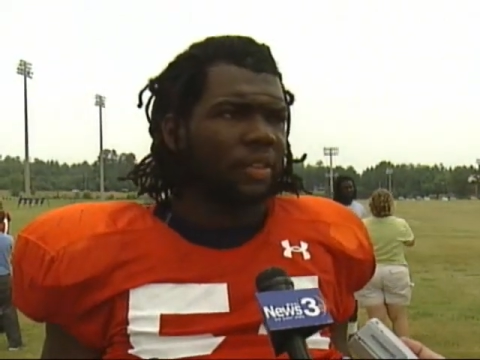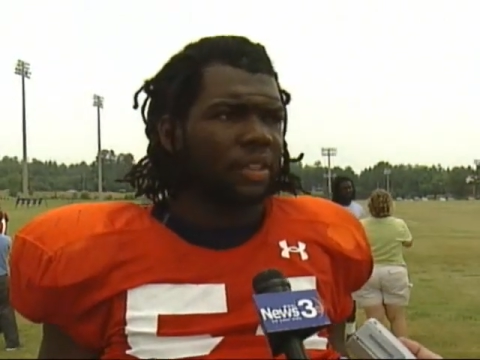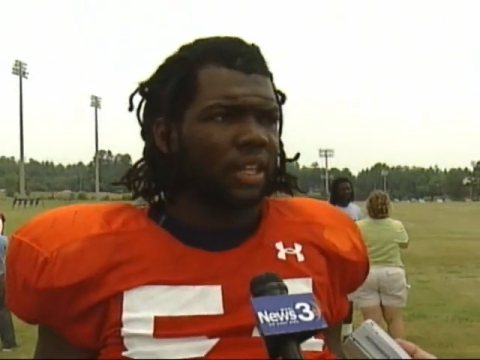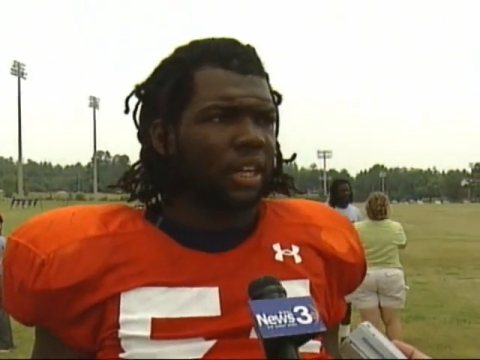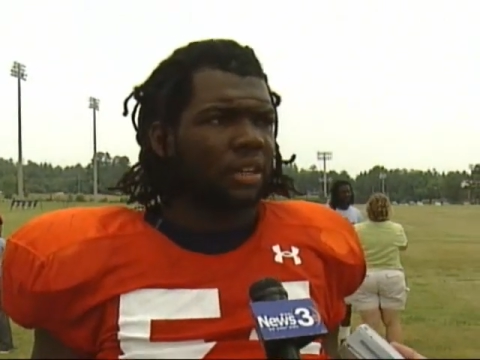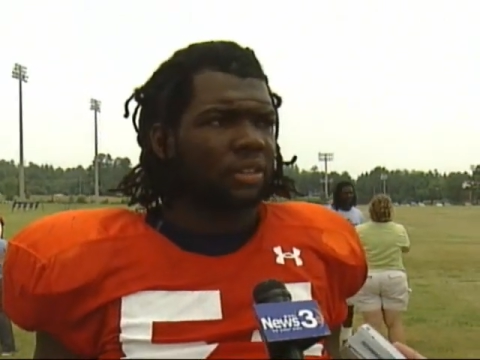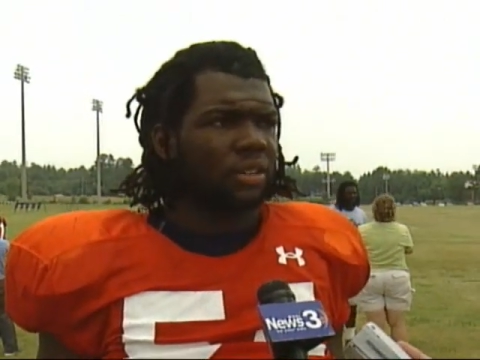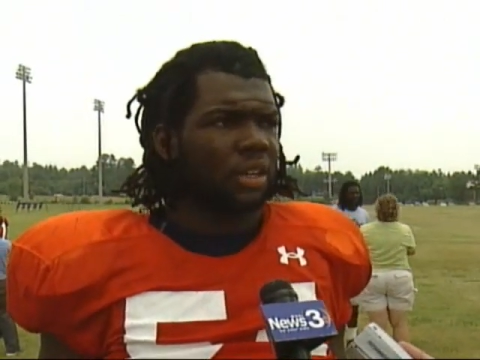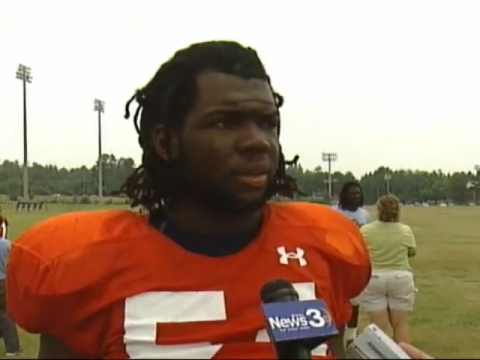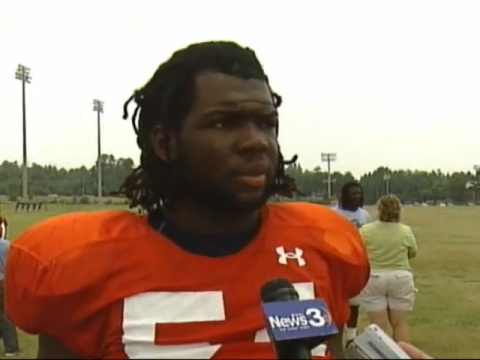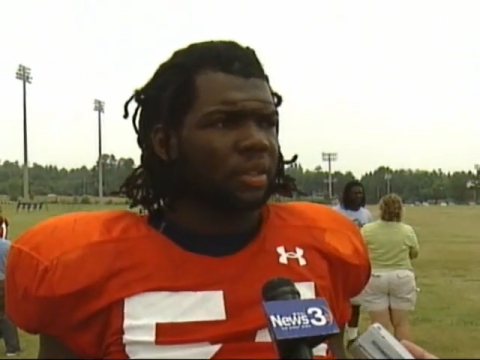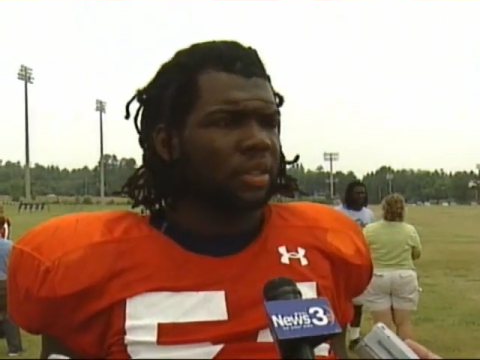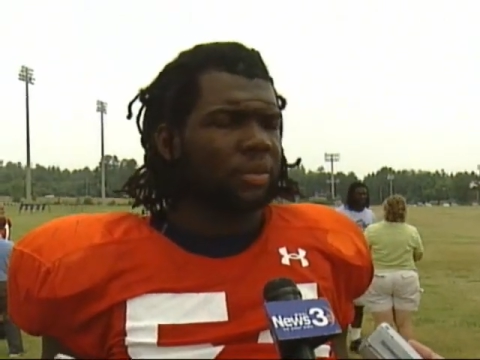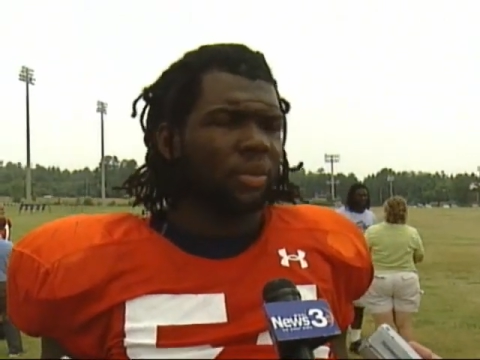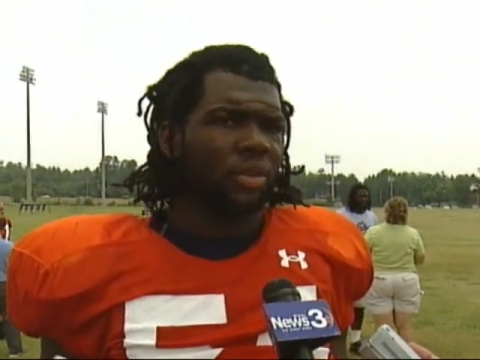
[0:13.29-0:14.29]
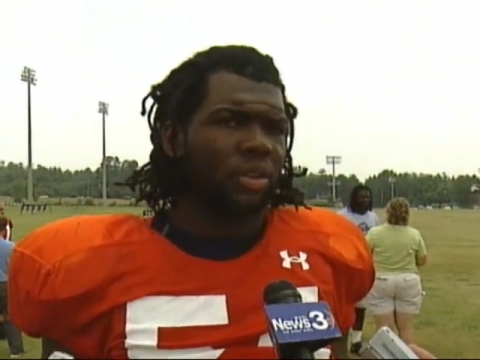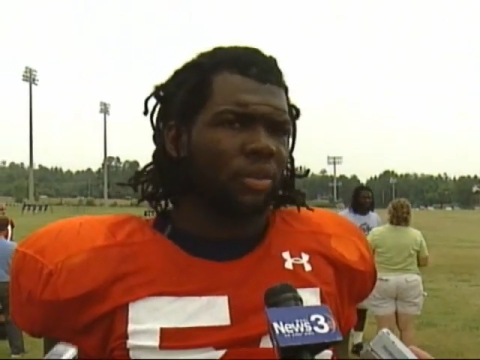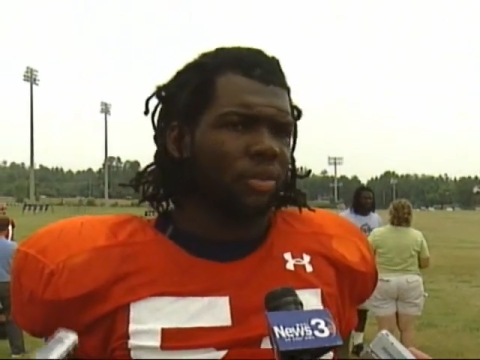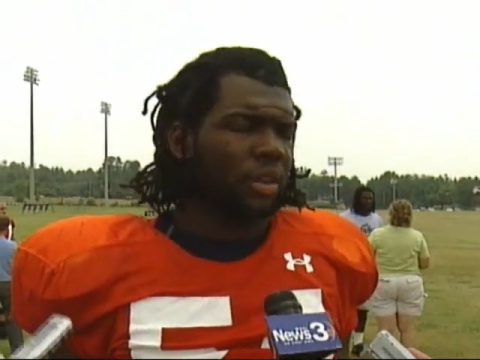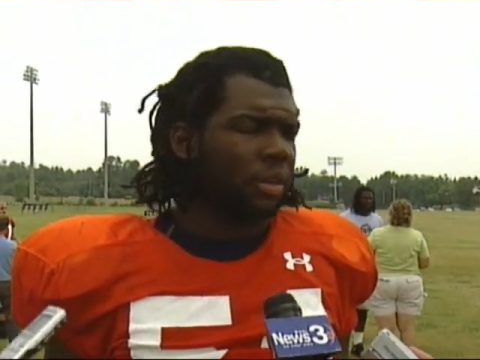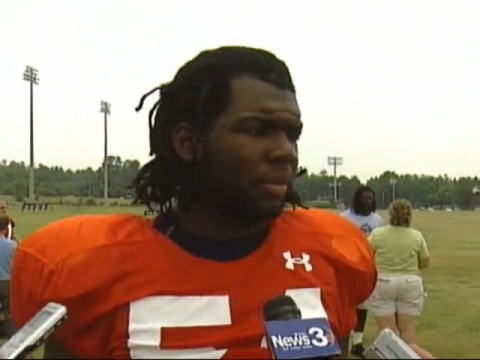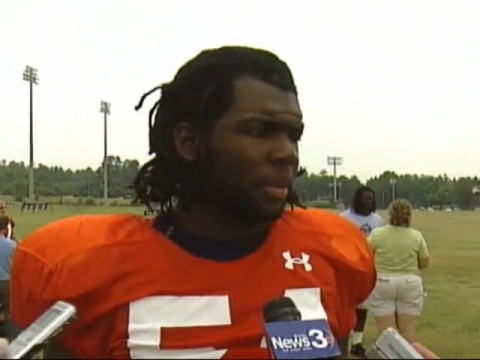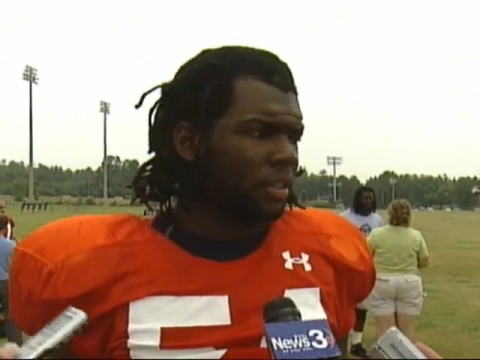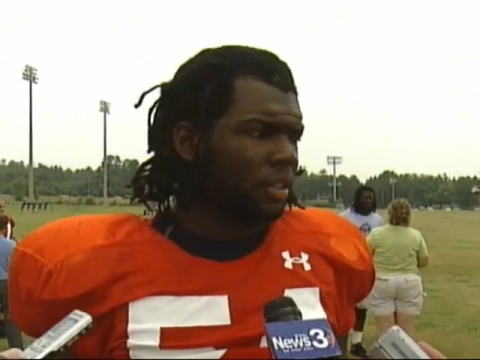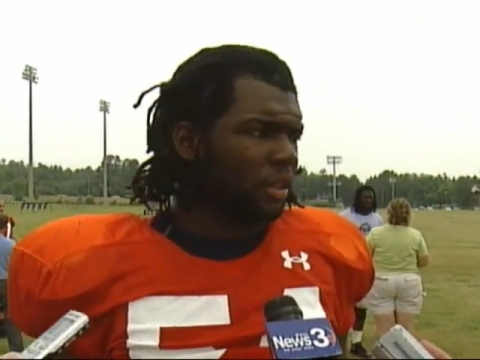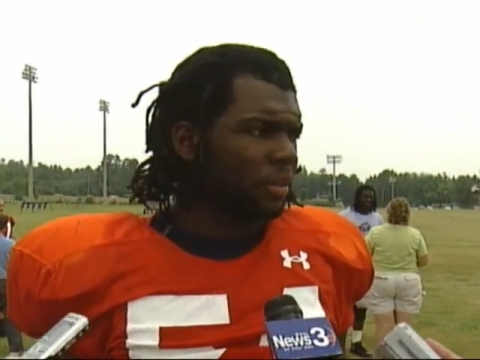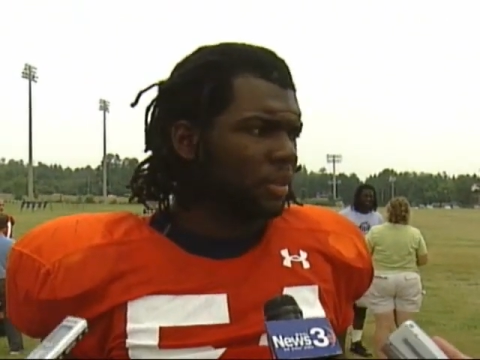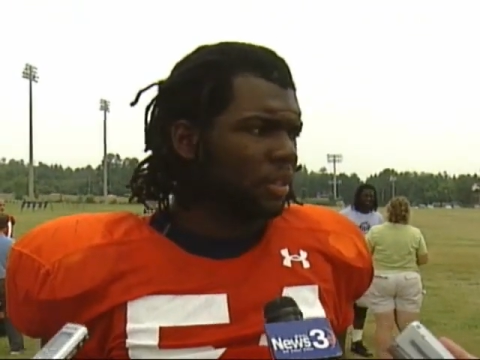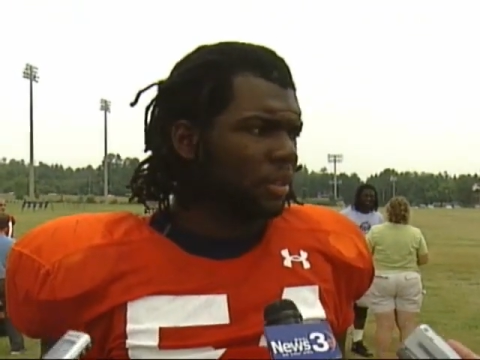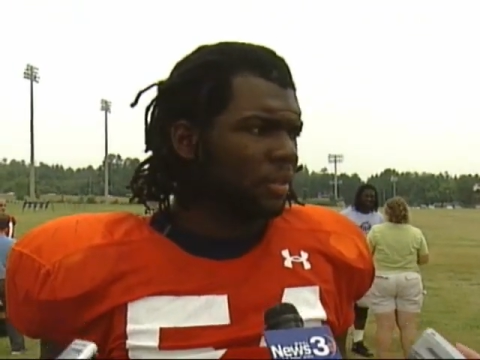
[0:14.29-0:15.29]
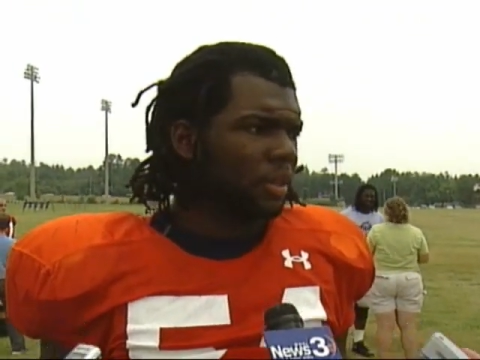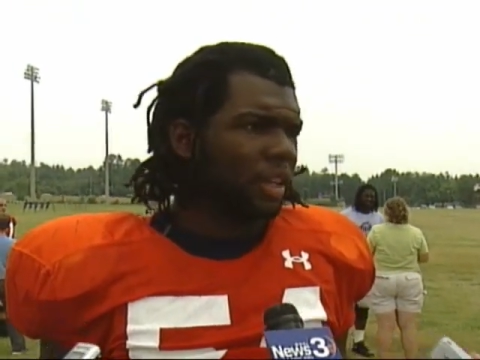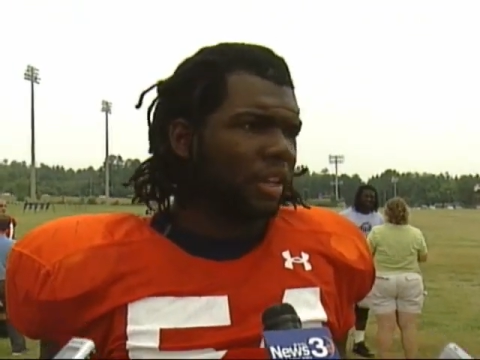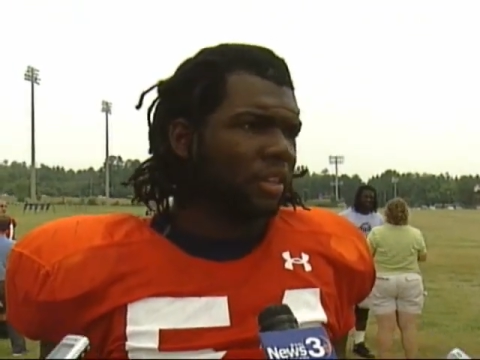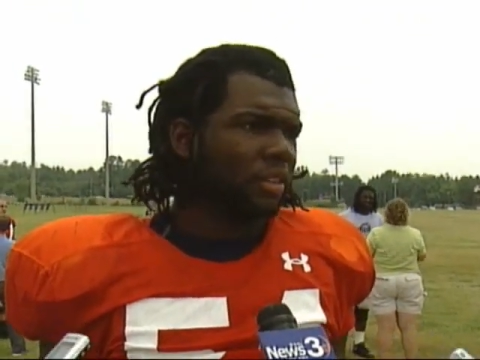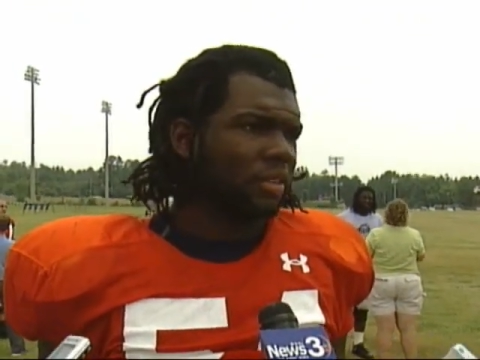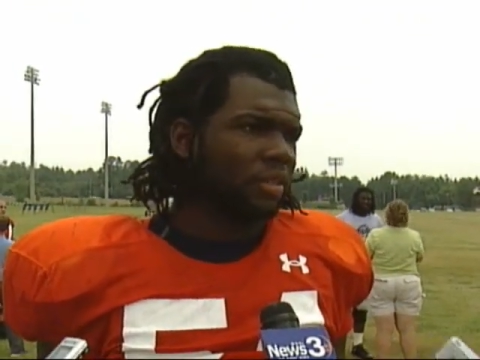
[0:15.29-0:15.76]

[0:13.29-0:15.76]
a tackle's coming to me or running backs coming to me, they